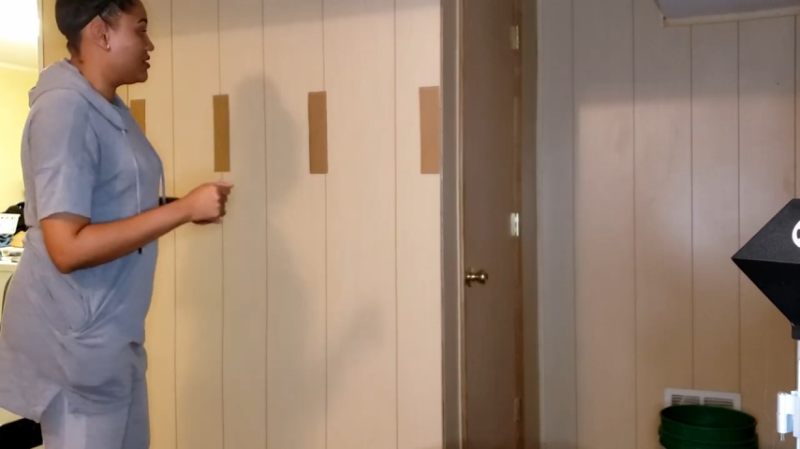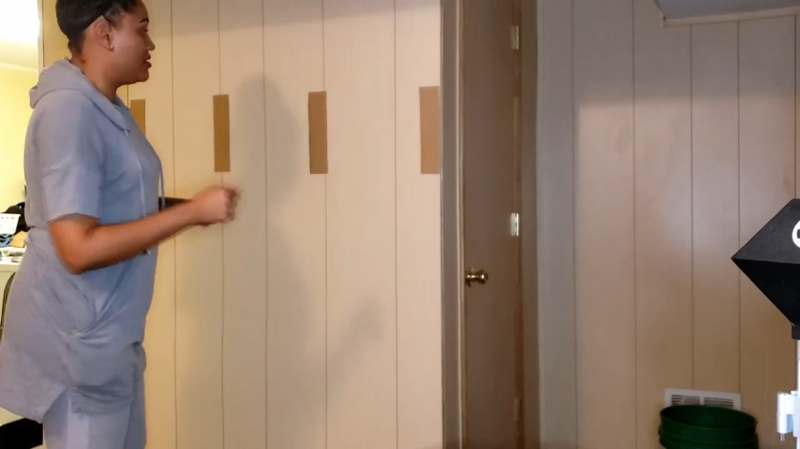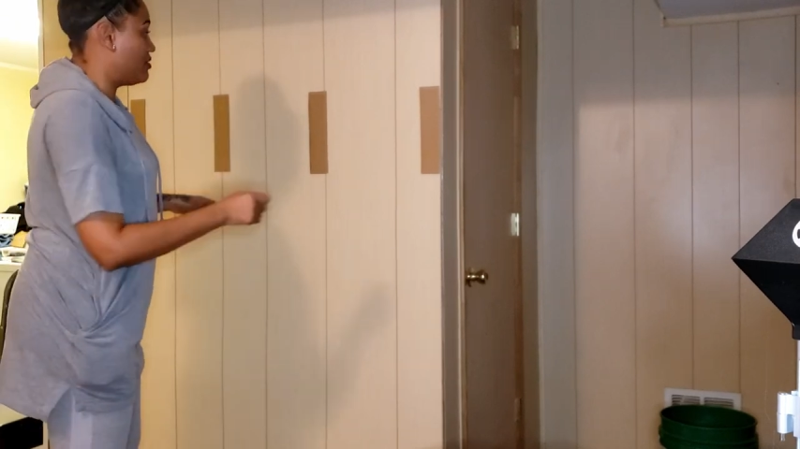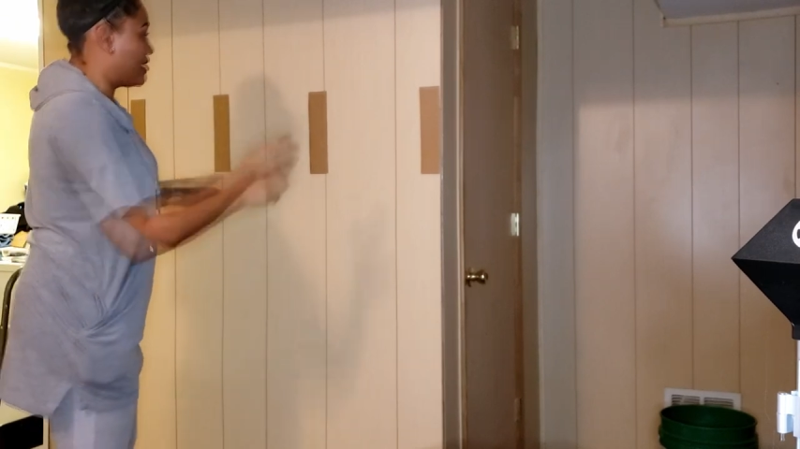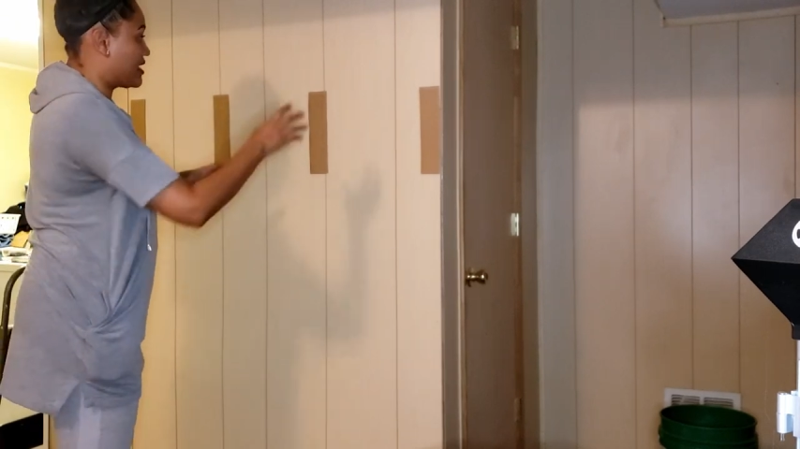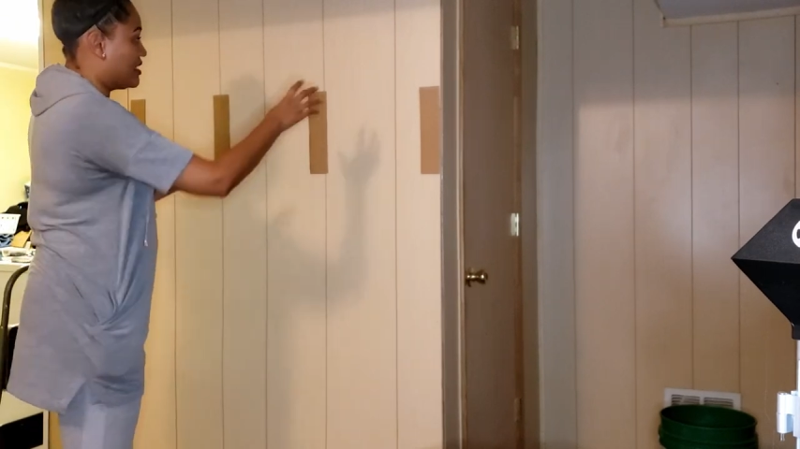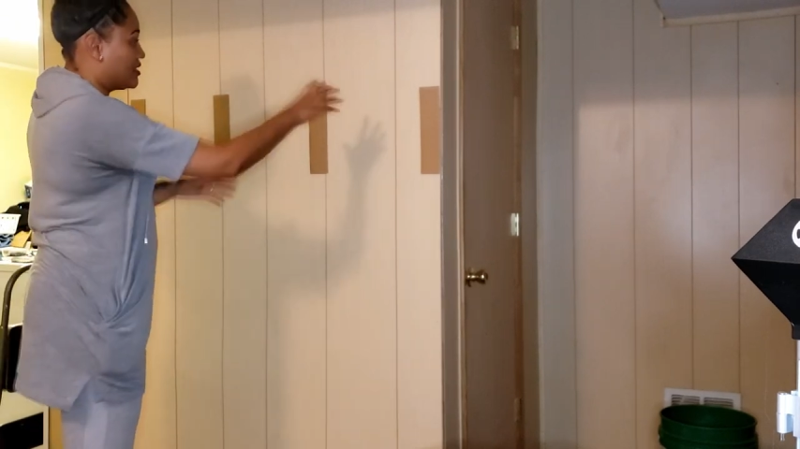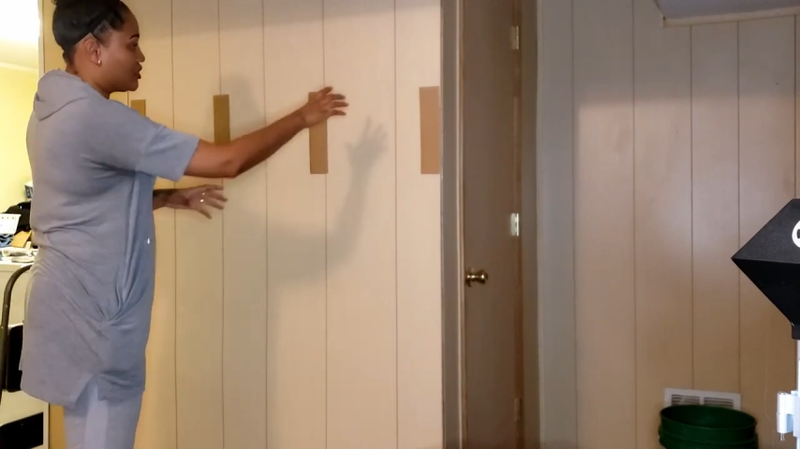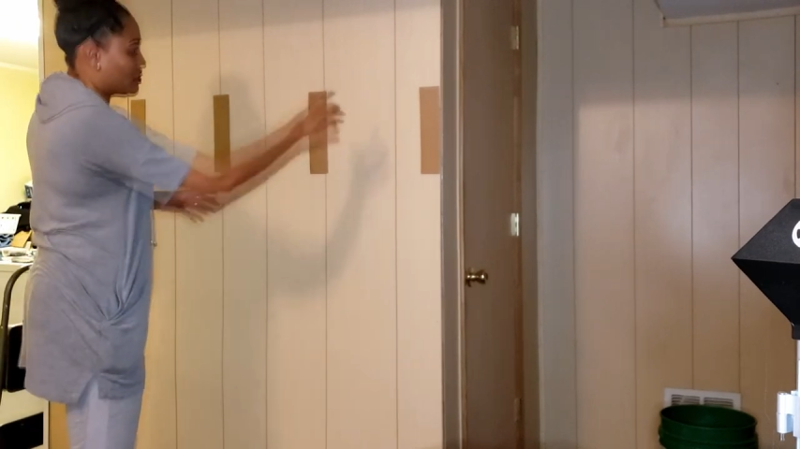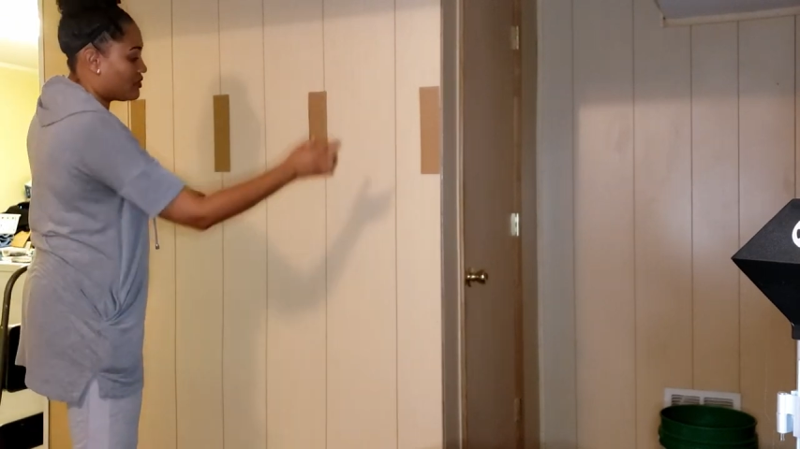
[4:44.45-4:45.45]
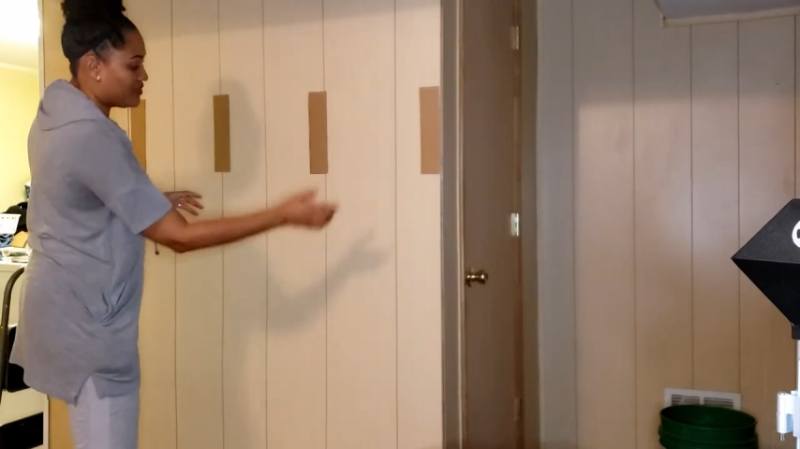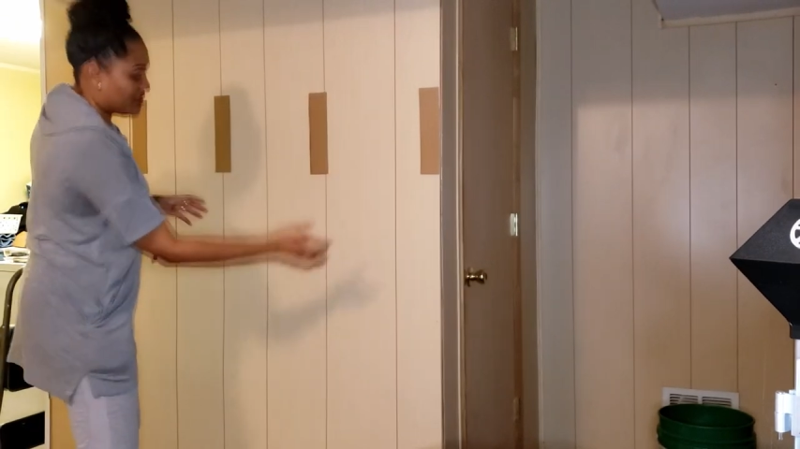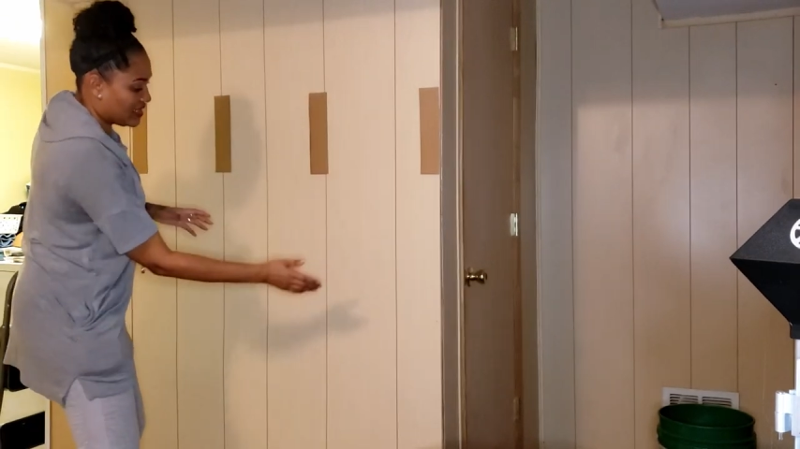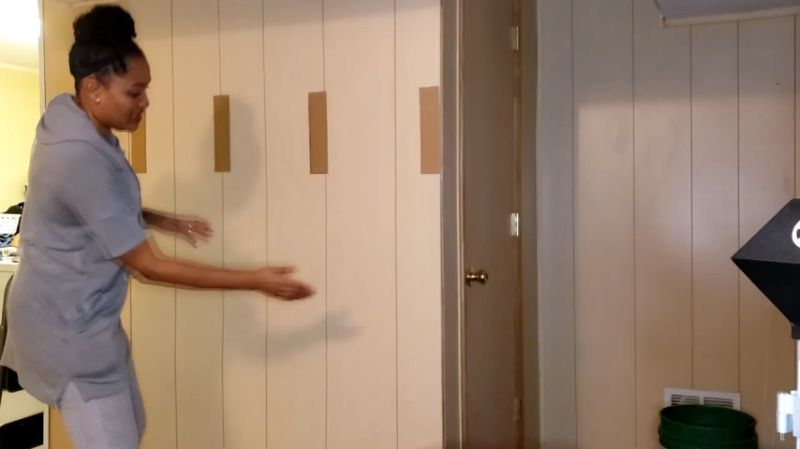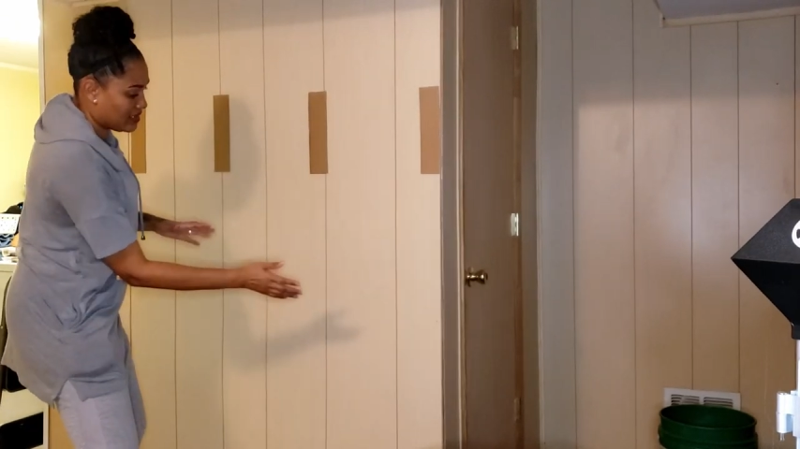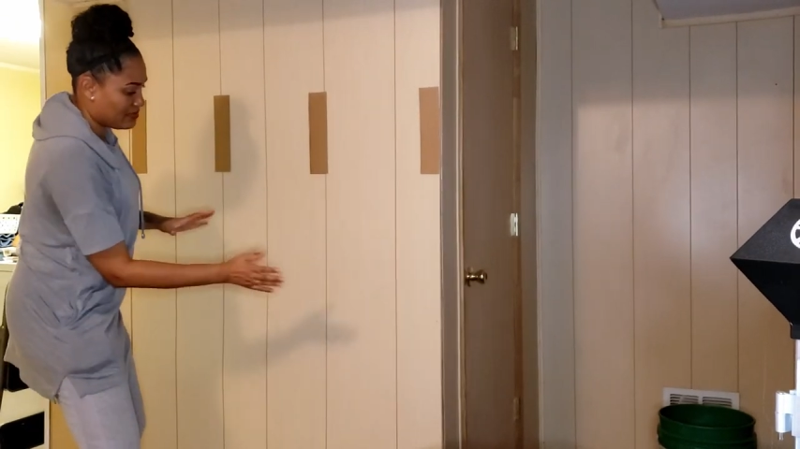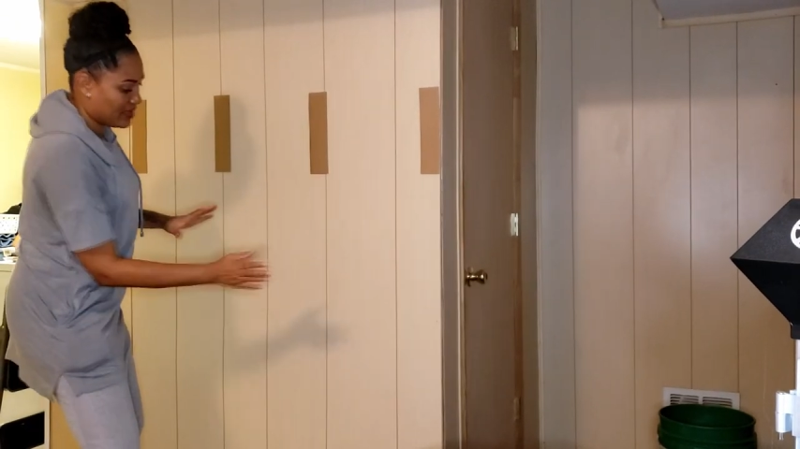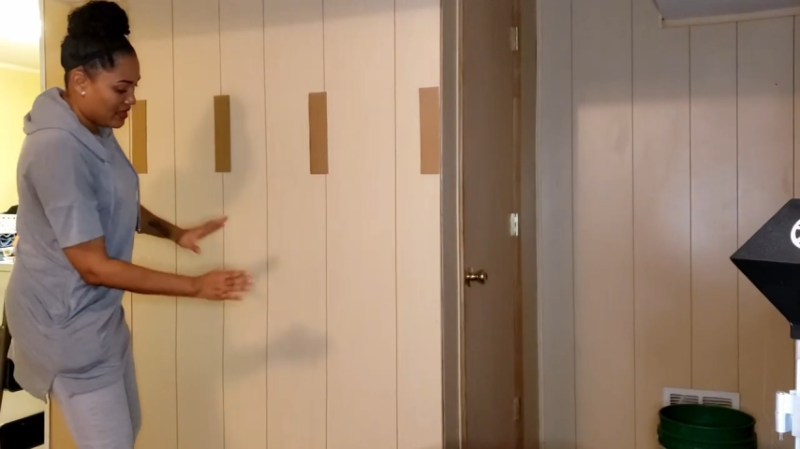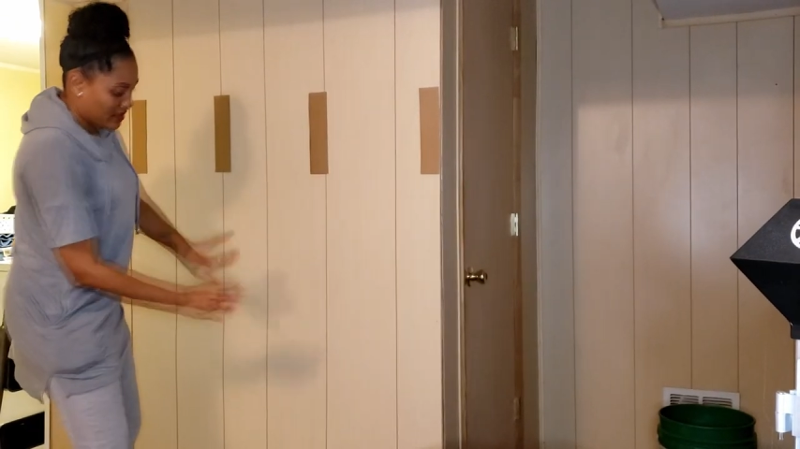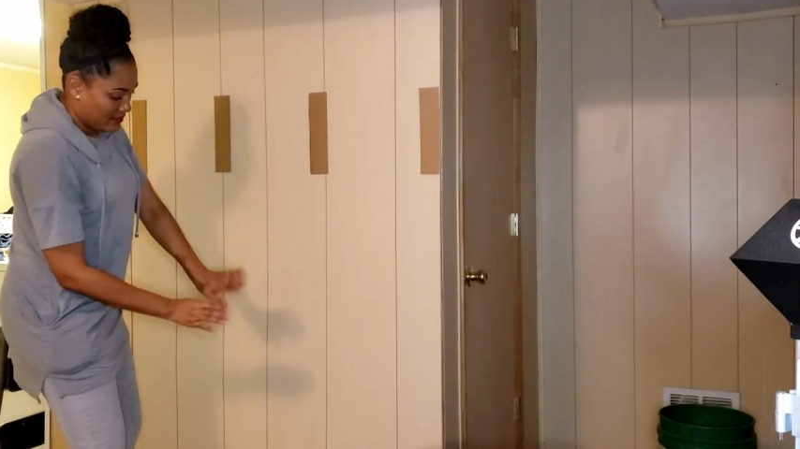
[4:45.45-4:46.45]
You know, I kind of turned
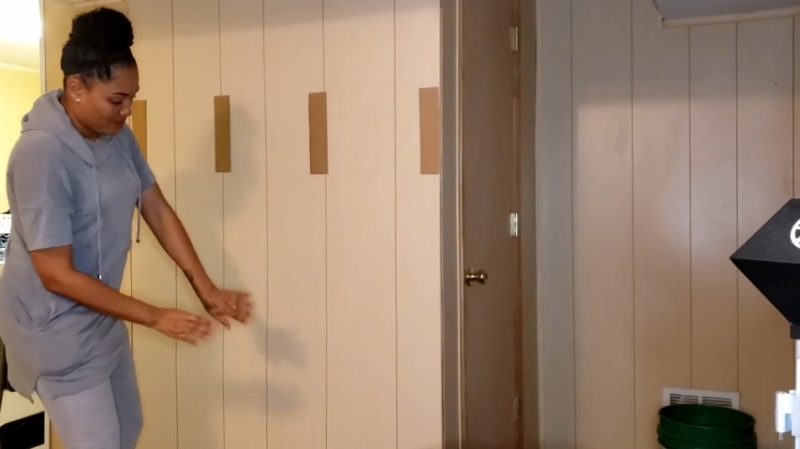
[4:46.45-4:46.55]
them,